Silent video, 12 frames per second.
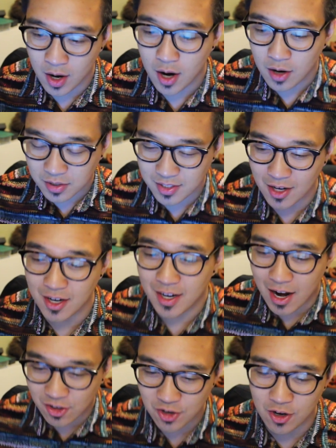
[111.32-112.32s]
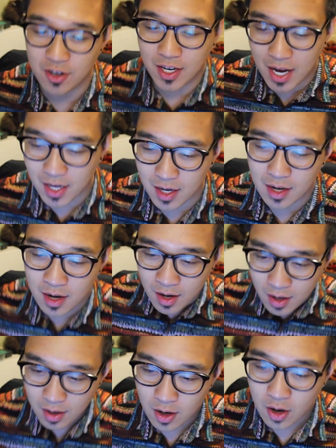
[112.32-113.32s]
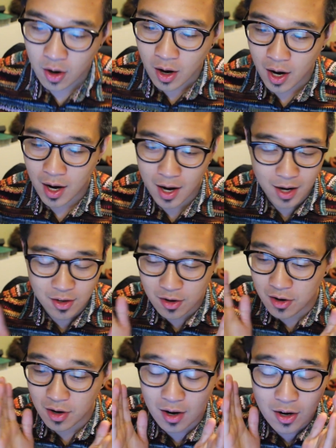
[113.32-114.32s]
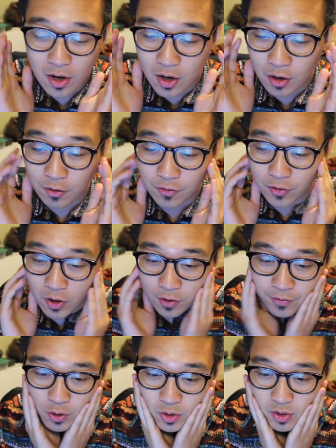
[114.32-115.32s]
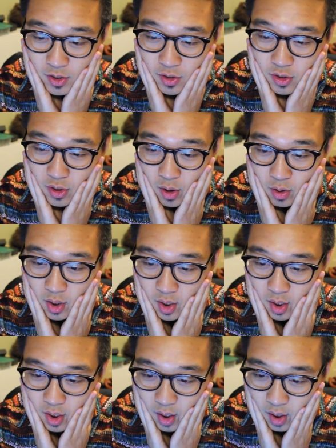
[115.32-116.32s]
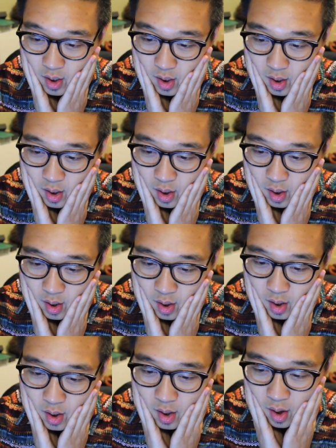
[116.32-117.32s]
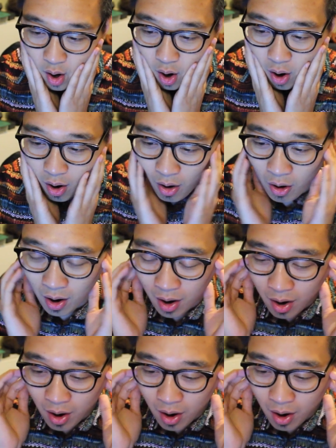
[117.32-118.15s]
Oh, start it out, Chorong, get it. Hayoung, her, her vocals are so good. Oh!